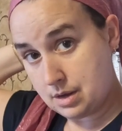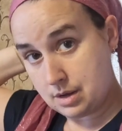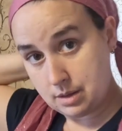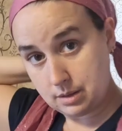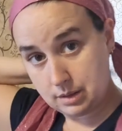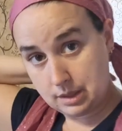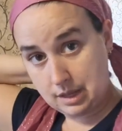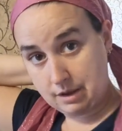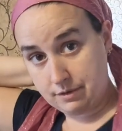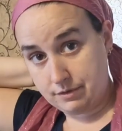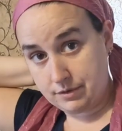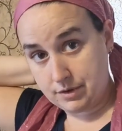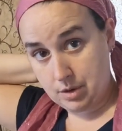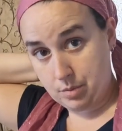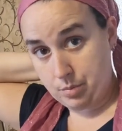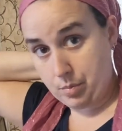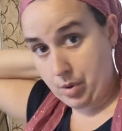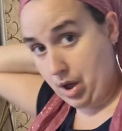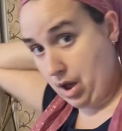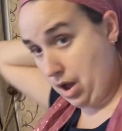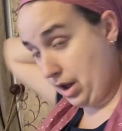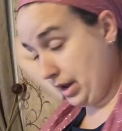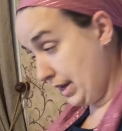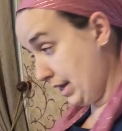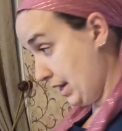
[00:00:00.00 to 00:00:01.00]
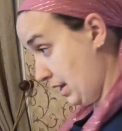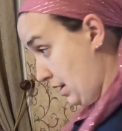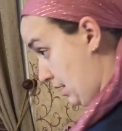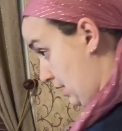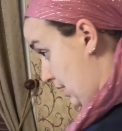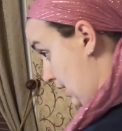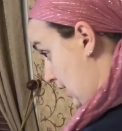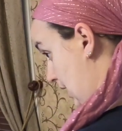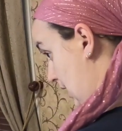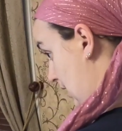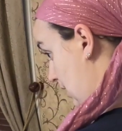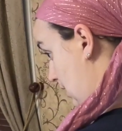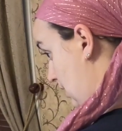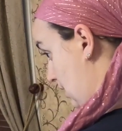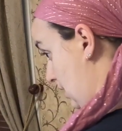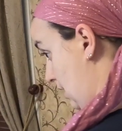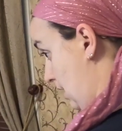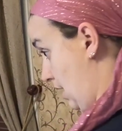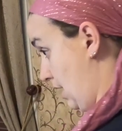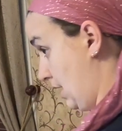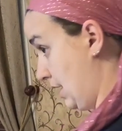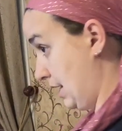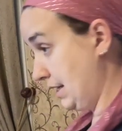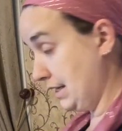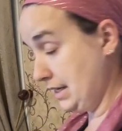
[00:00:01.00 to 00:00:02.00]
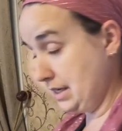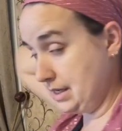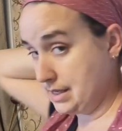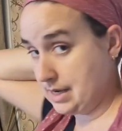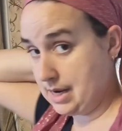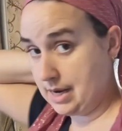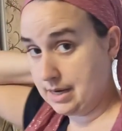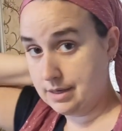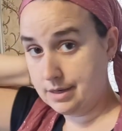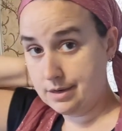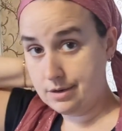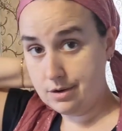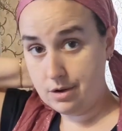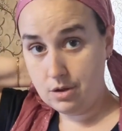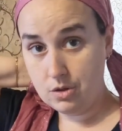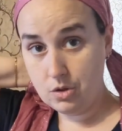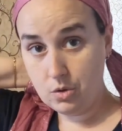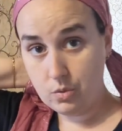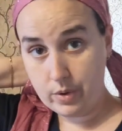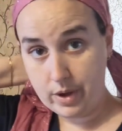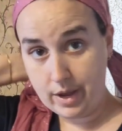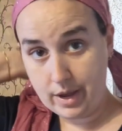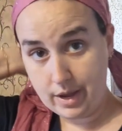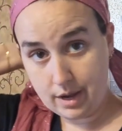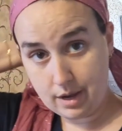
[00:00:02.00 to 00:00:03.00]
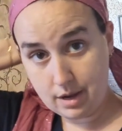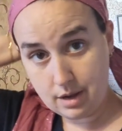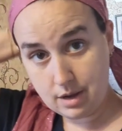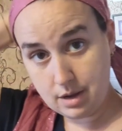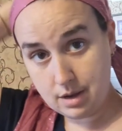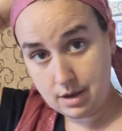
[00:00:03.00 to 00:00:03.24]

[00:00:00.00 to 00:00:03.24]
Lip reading: left a pocket in the knot, I didn't tighten it all the way,